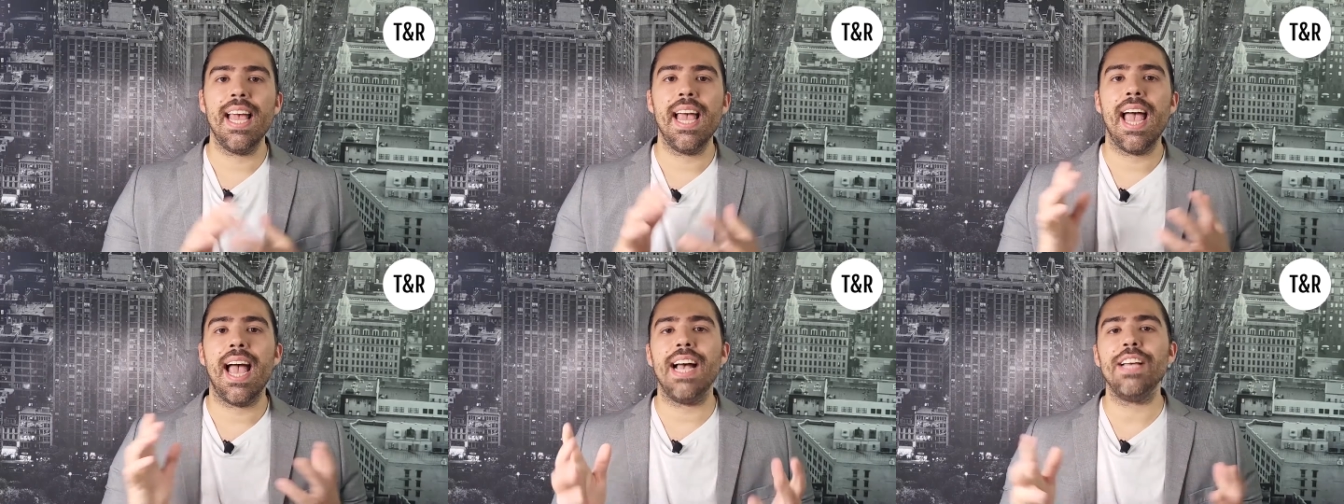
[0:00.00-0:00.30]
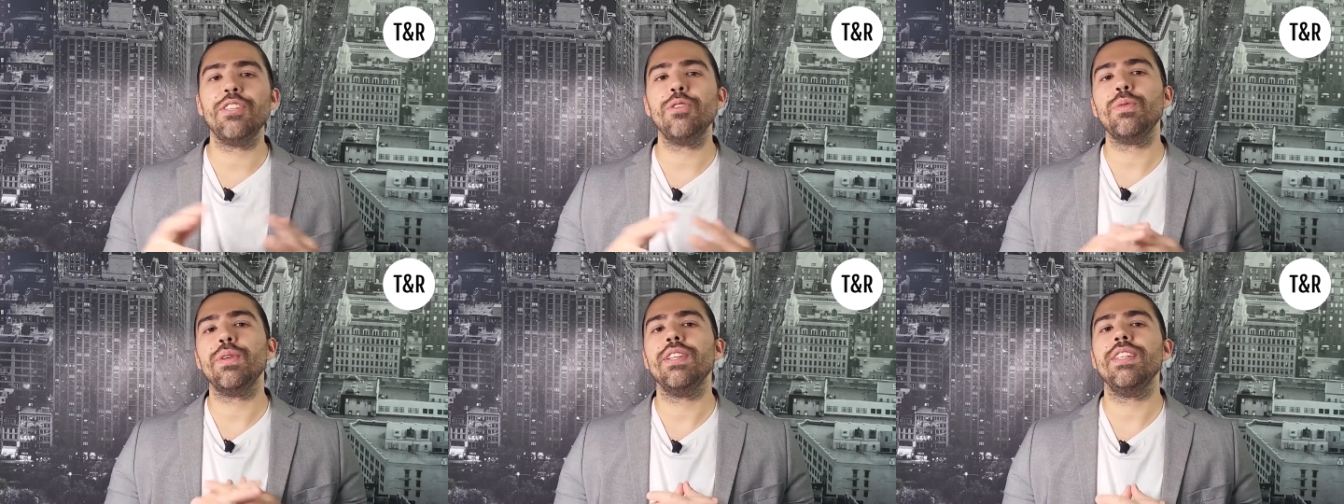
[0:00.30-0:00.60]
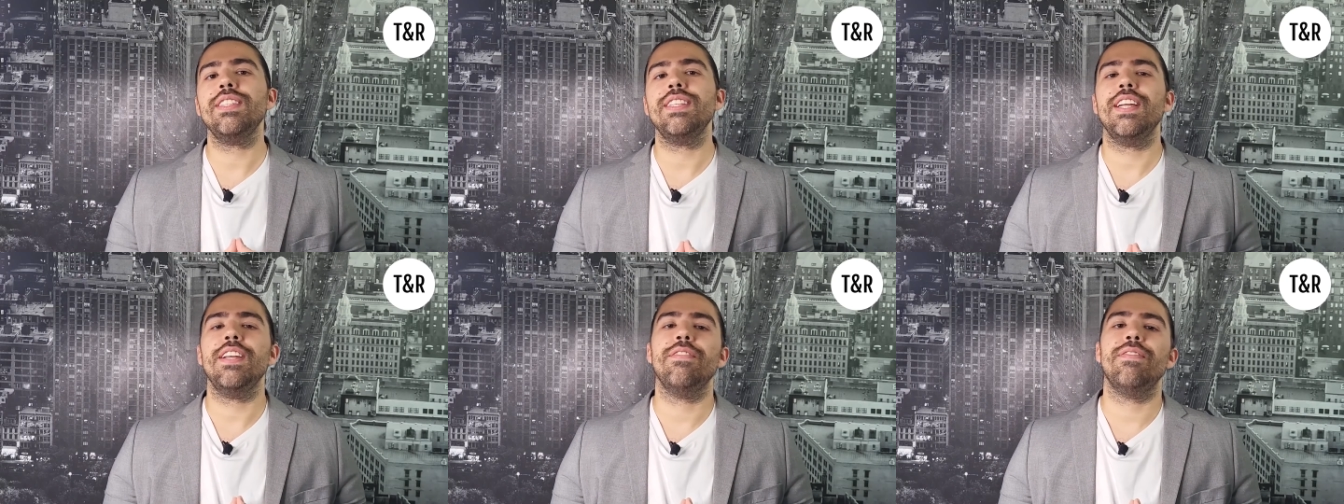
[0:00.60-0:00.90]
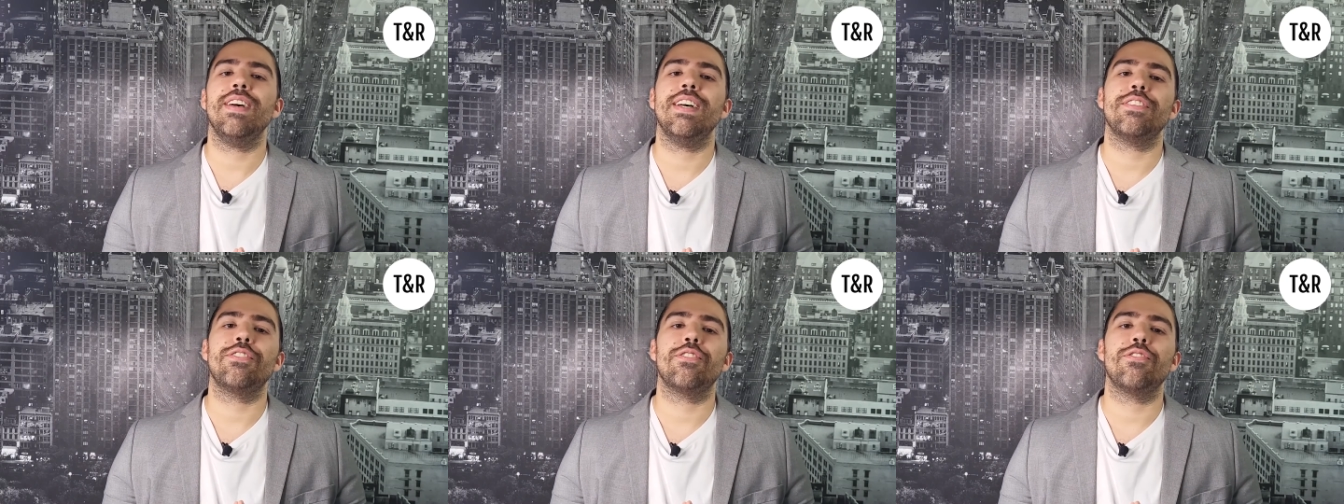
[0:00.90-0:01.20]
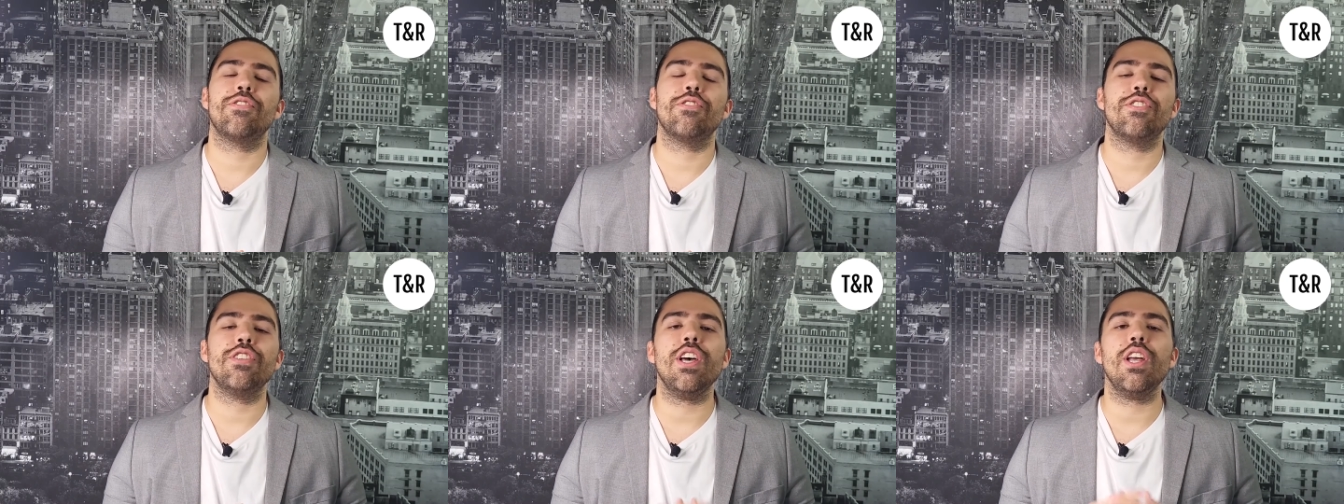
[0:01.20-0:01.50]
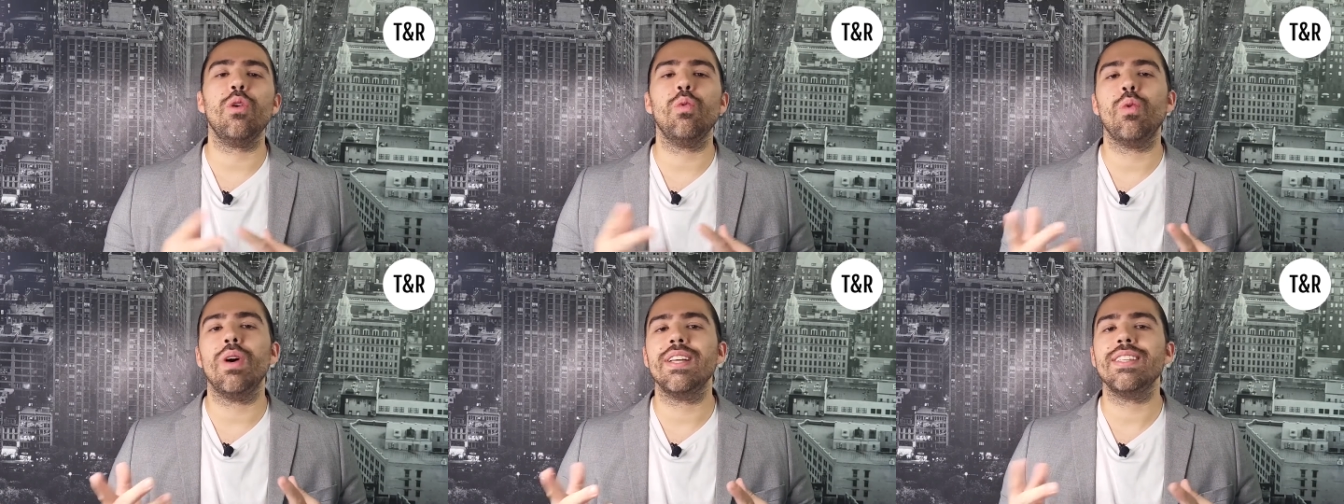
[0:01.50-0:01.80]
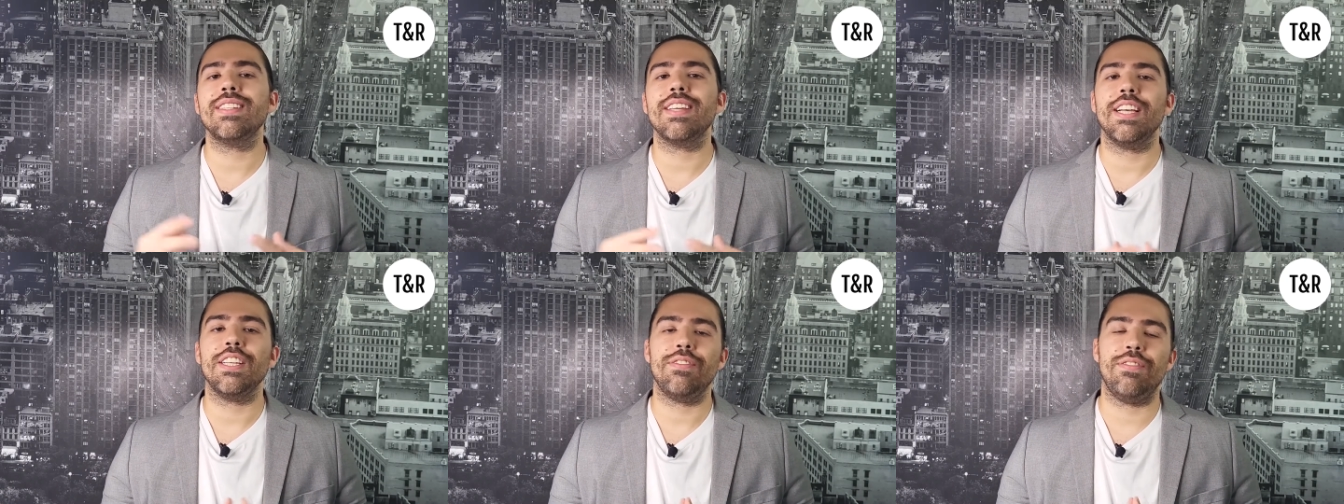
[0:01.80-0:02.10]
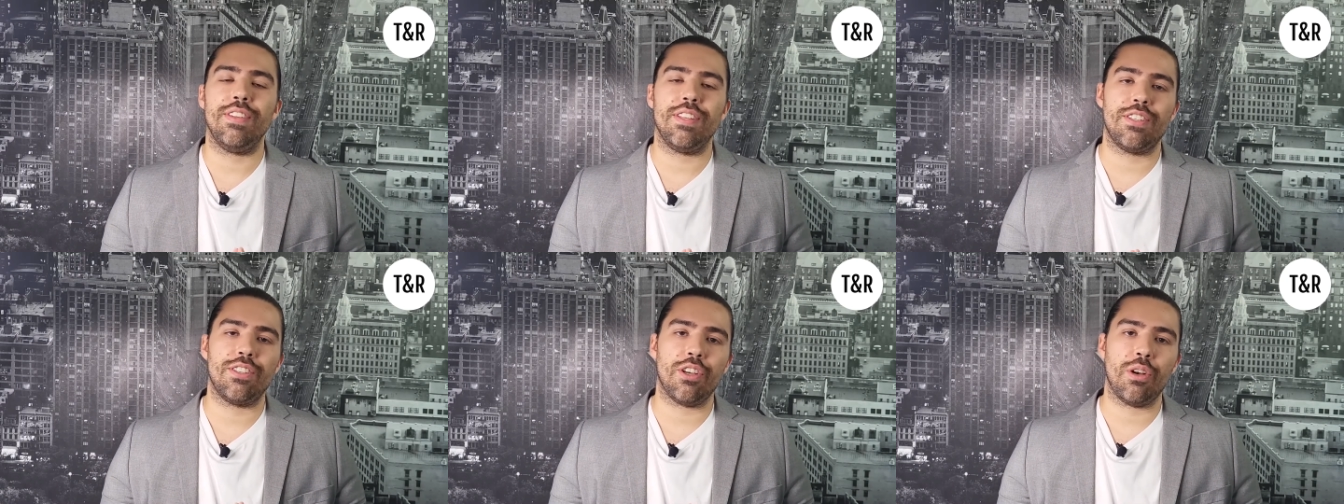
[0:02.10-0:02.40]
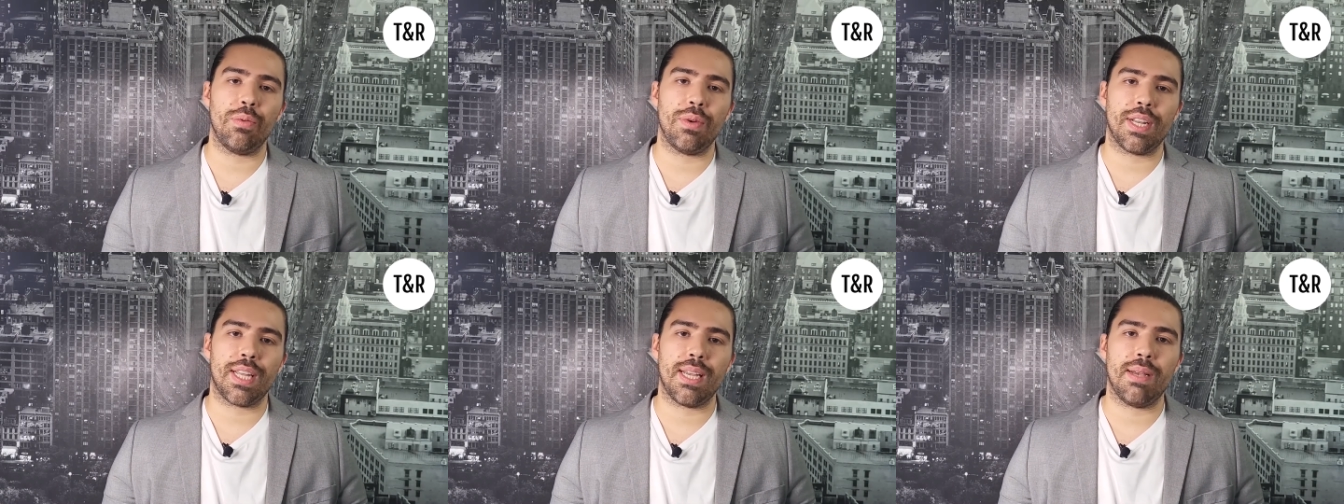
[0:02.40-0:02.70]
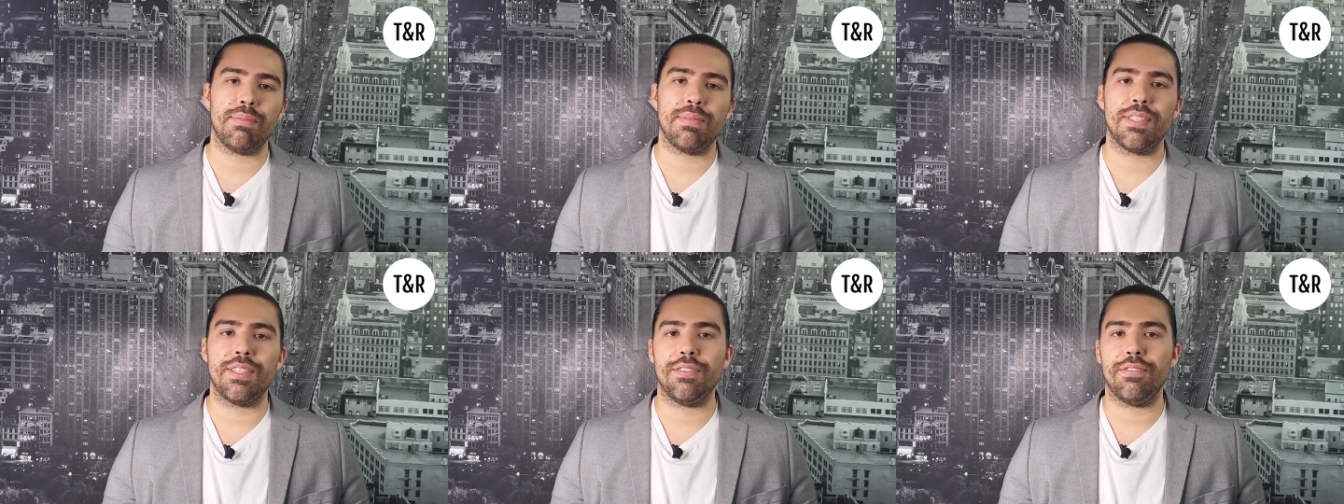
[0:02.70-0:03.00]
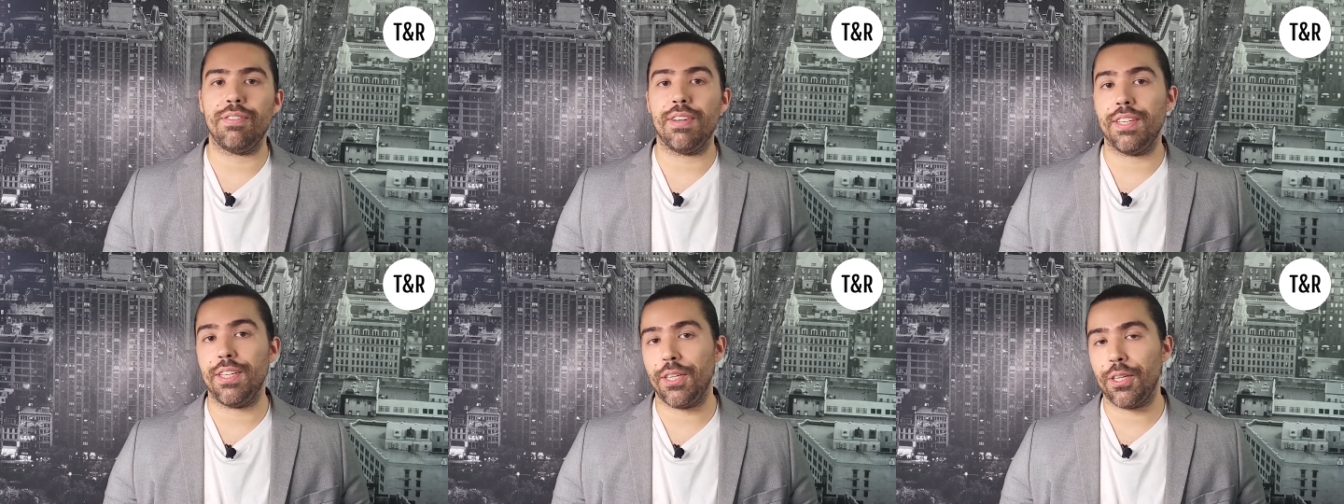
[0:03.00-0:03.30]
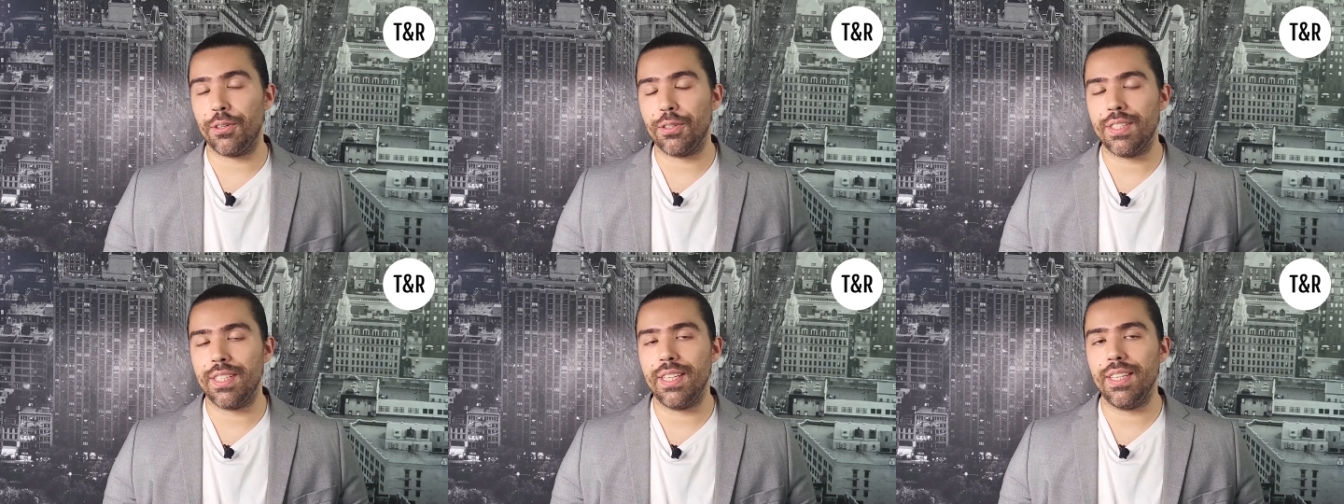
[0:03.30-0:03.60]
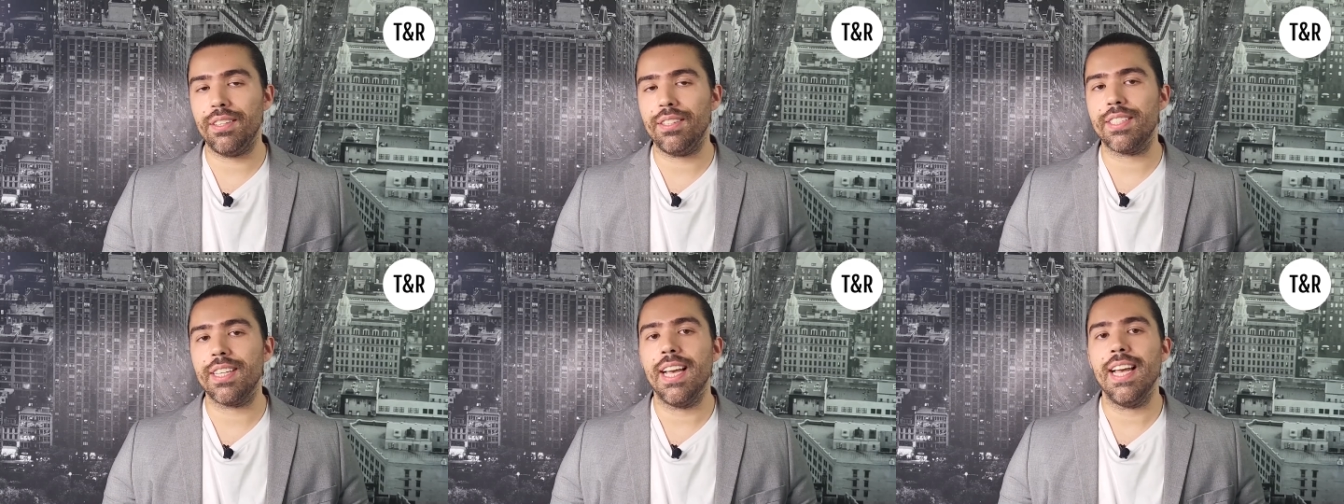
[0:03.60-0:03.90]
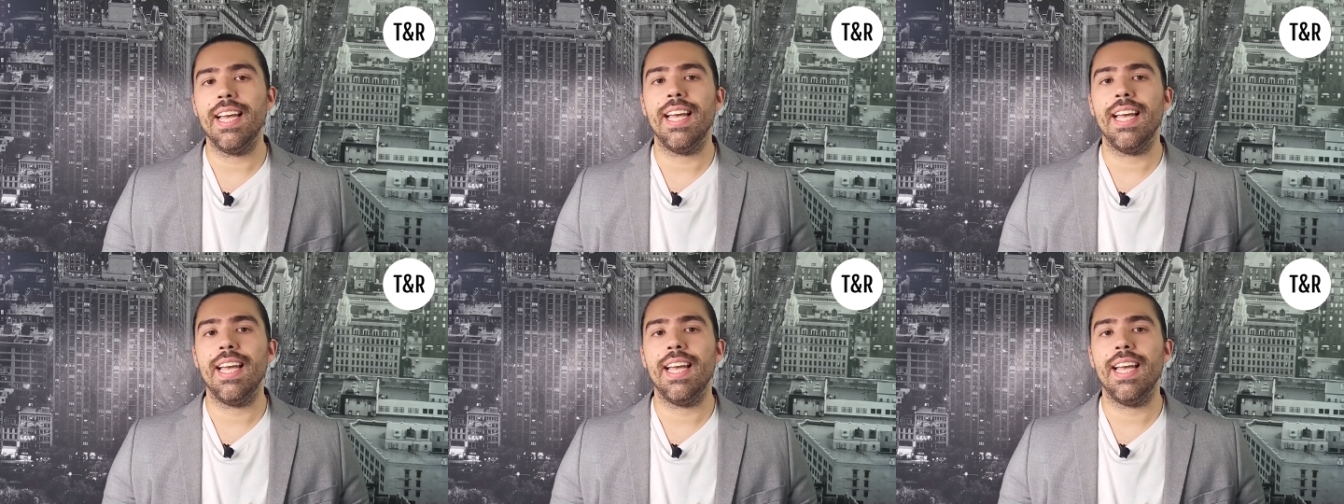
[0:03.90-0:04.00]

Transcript: As a real estate investor, there's not a one size fits all when it comes to funding your deals.